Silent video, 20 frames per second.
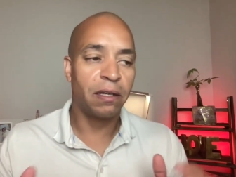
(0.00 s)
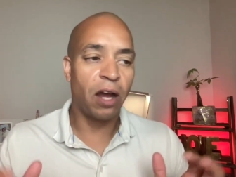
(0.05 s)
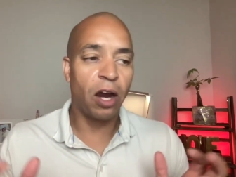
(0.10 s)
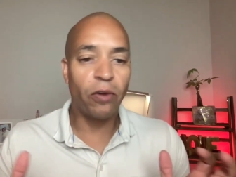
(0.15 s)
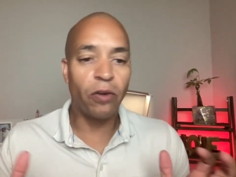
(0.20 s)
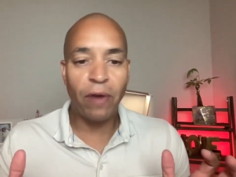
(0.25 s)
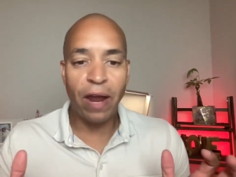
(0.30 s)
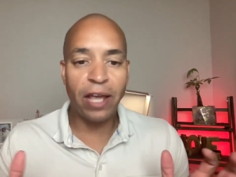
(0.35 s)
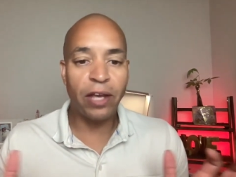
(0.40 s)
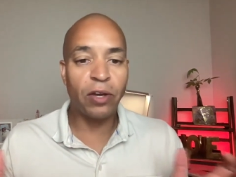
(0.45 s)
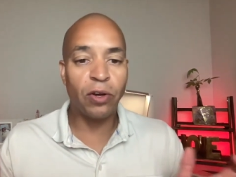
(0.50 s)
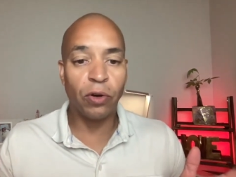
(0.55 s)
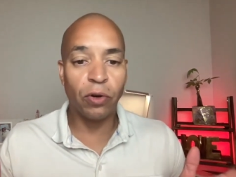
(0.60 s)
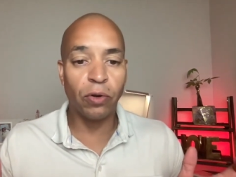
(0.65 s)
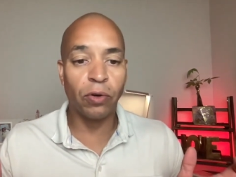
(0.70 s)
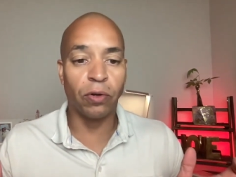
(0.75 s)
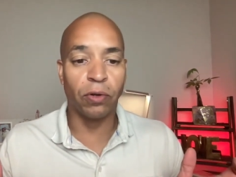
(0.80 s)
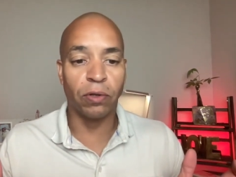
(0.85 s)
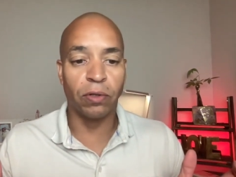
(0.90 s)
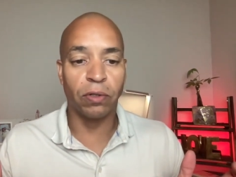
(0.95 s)
All right,
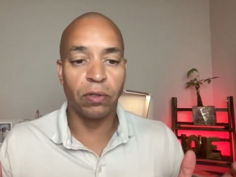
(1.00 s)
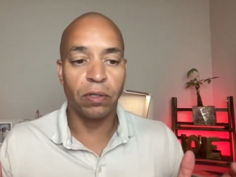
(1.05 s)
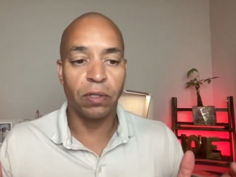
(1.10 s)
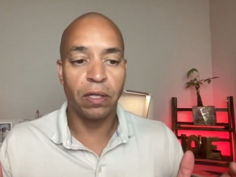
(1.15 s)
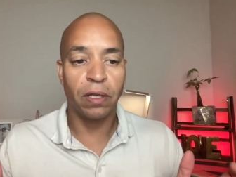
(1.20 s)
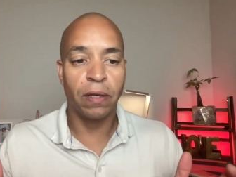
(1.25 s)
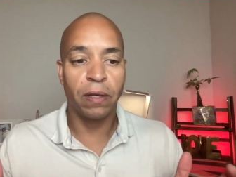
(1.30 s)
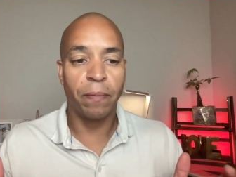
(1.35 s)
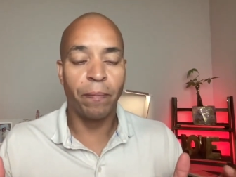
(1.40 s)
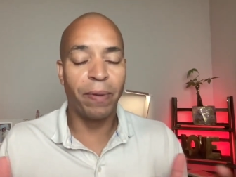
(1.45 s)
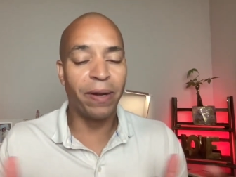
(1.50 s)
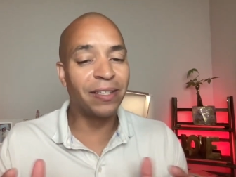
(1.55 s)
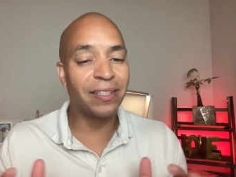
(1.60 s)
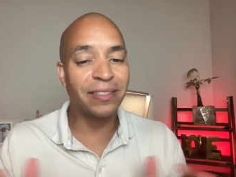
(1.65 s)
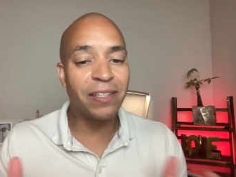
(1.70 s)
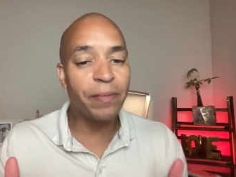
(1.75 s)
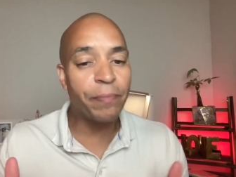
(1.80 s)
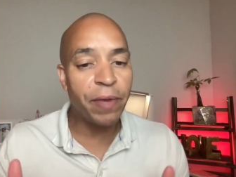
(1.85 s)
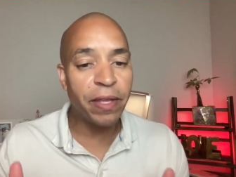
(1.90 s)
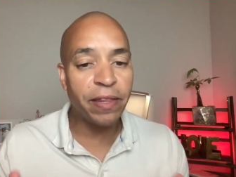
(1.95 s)
cool. But it
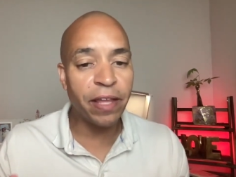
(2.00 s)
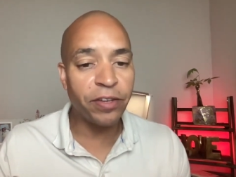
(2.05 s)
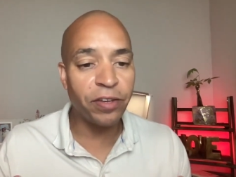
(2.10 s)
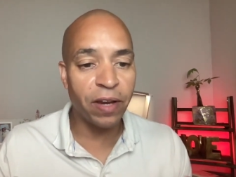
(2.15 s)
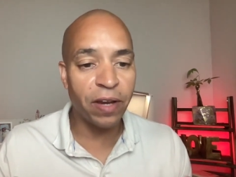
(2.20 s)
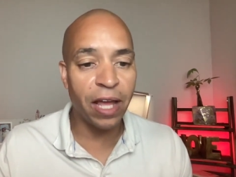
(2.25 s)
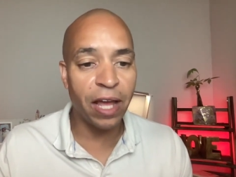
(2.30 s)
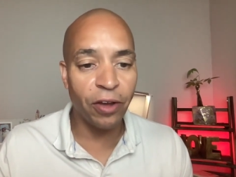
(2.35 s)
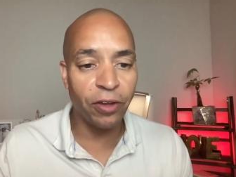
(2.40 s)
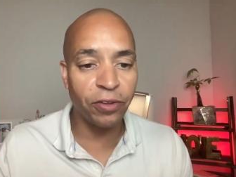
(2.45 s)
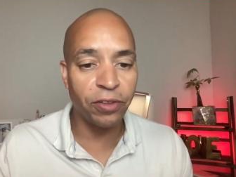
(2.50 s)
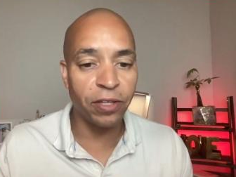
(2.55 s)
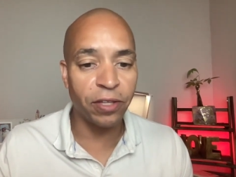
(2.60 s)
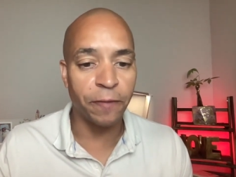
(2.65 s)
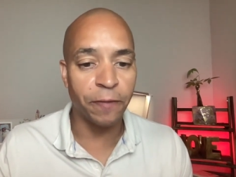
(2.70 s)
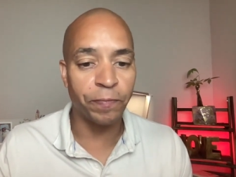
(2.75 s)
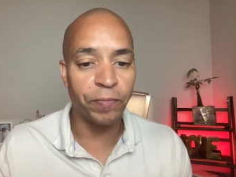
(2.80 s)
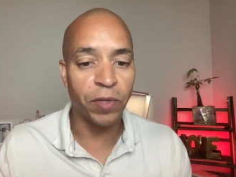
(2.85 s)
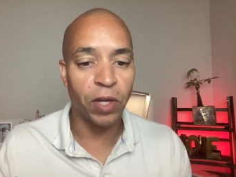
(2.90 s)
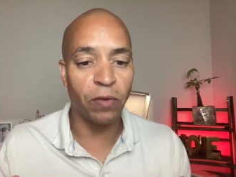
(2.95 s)
doesn't mean that you're
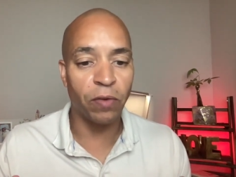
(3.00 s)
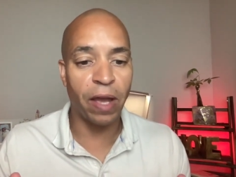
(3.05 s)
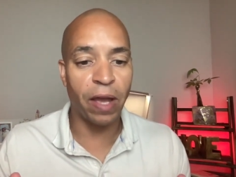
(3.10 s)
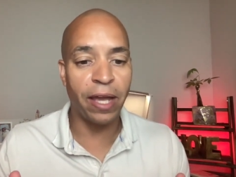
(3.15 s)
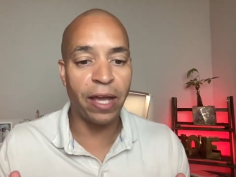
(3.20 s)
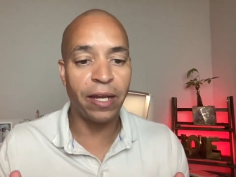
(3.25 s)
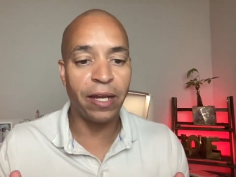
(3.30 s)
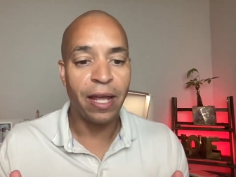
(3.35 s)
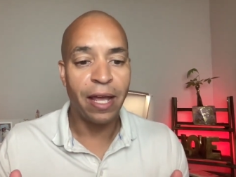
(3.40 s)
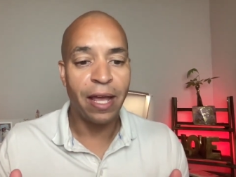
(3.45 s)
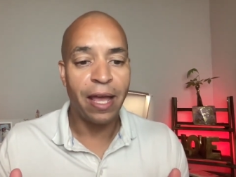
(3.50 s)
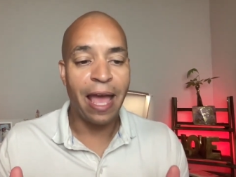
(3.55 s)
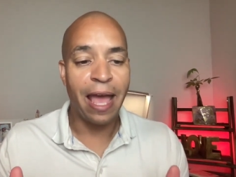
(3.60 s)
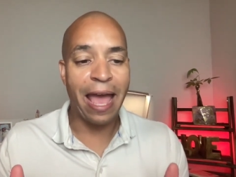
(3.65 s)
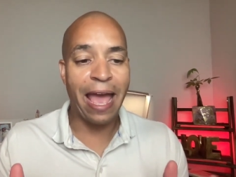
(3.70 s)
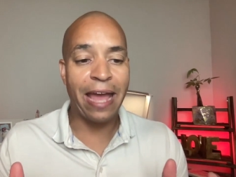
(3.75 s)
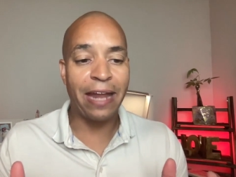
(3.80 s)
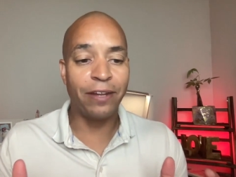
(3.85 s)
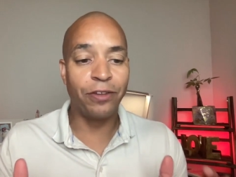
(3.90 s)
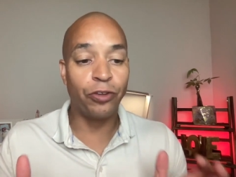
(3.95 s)
healthy. All right.
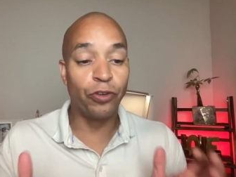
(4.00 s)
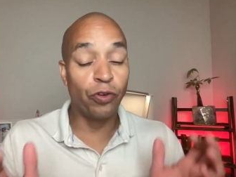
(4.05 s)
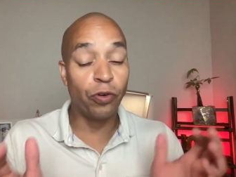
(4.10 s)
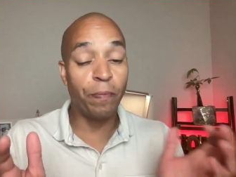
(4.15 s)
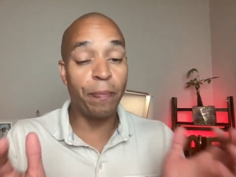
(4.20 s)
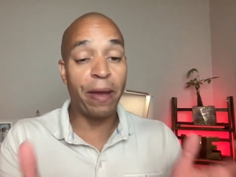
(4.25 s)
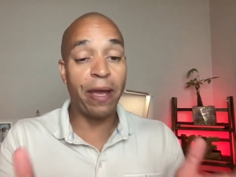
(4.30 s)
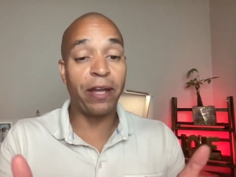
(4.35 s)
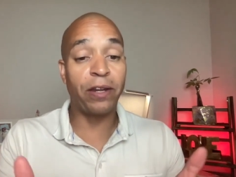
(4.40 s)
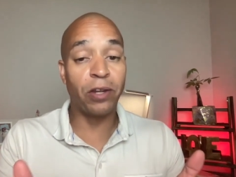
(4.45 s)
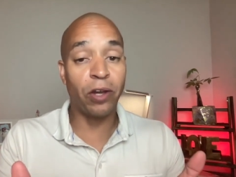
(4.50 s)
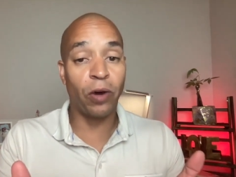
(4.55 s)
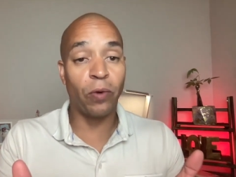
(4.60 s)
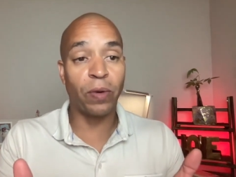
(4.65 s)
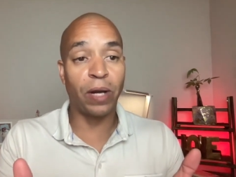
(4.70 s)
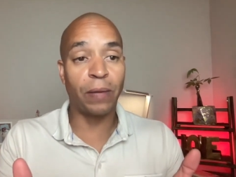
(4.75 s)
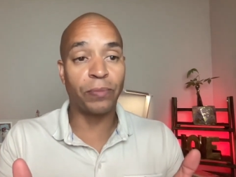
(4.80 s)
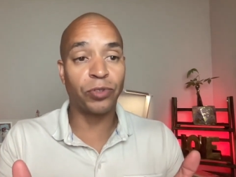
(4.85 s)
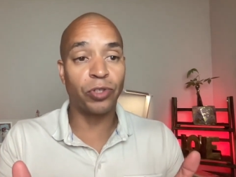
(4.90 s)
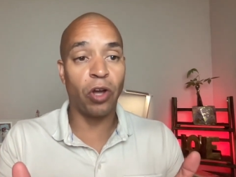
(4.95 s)
And you may know
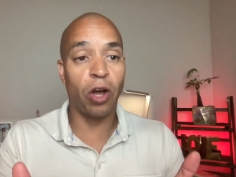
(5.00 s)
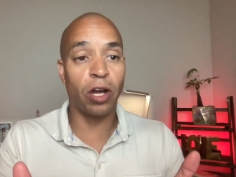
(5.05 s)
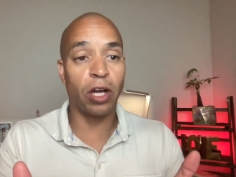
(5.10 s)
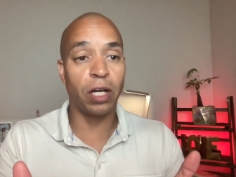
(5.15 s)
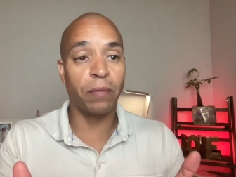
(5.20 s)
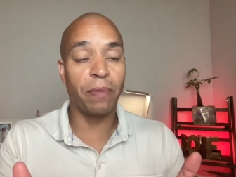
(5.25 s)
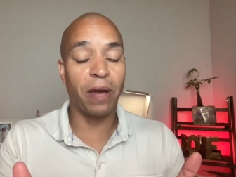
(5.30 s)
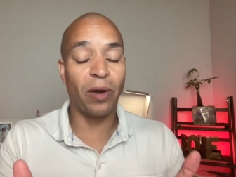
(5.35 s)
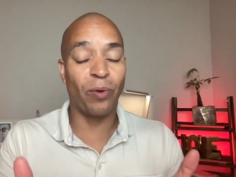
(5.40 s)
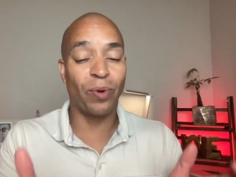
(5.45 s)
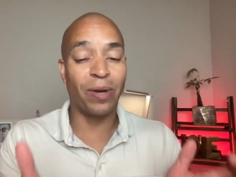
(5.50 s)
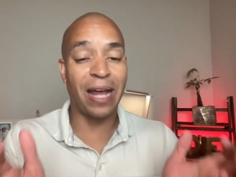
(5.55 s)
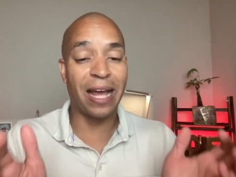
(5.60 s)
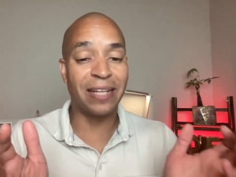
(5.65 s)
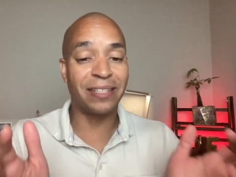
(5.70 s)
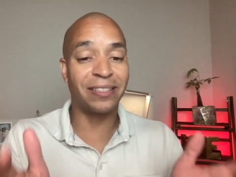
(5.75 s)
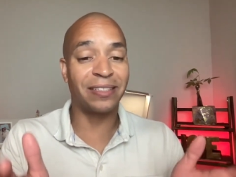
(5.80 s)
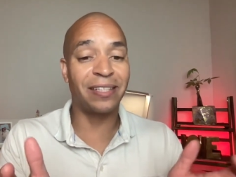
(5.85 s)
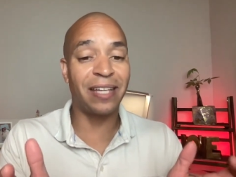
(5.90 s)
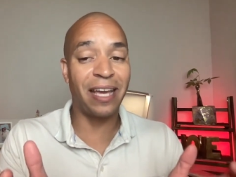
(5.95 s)
what I'm talking about when
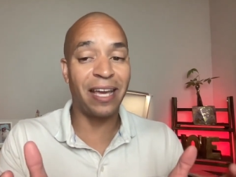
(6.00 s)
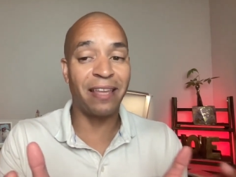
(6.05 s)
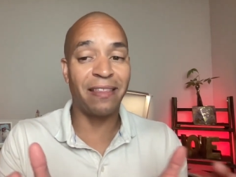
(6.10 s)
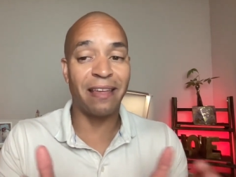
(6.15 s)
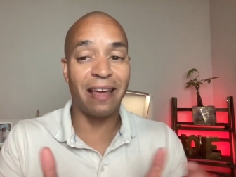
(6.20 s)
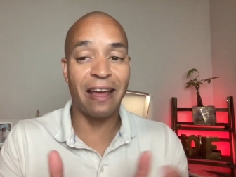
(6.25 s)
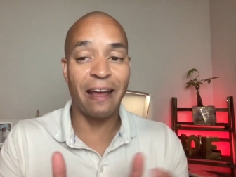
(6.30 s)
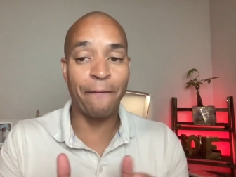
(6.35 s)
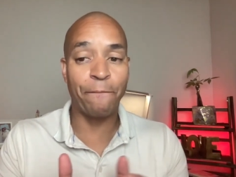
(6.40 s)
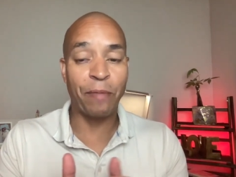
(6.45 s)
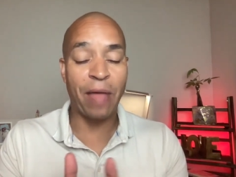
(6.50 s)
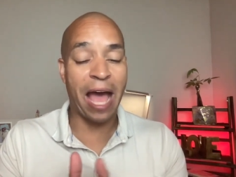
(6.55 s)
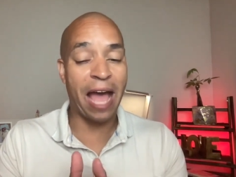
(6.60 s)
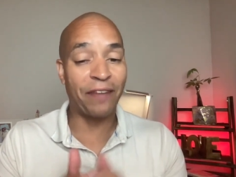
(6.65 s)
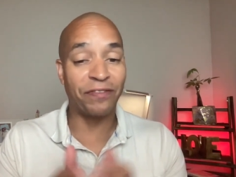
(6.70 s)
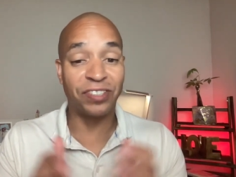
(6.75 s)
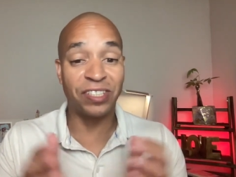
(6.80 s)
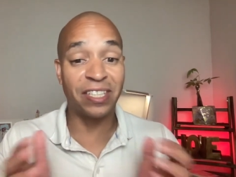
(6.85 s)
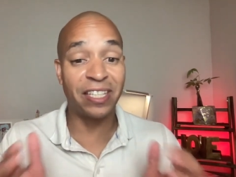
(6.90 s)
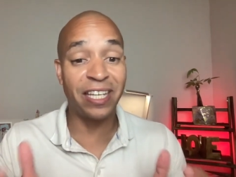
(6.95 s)
I say that
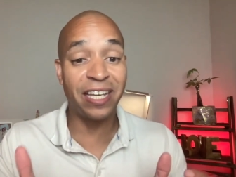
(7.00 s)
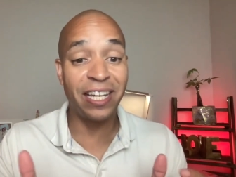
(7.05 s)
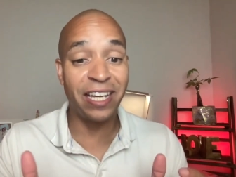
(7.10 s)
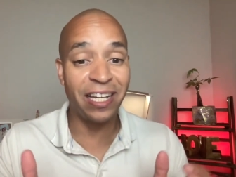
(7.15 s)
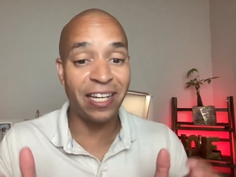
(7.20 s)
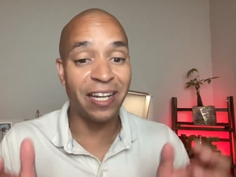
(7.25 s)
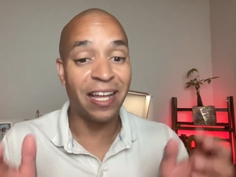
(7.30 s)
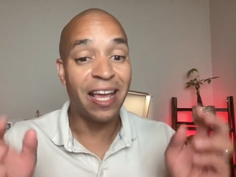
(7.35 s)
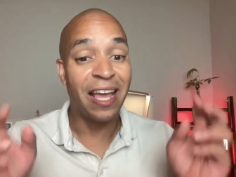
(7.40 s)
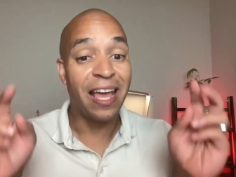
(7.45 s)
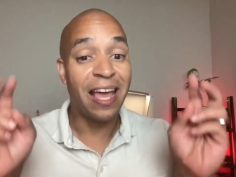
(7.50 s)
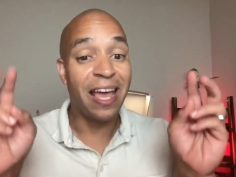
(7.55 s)
I've seen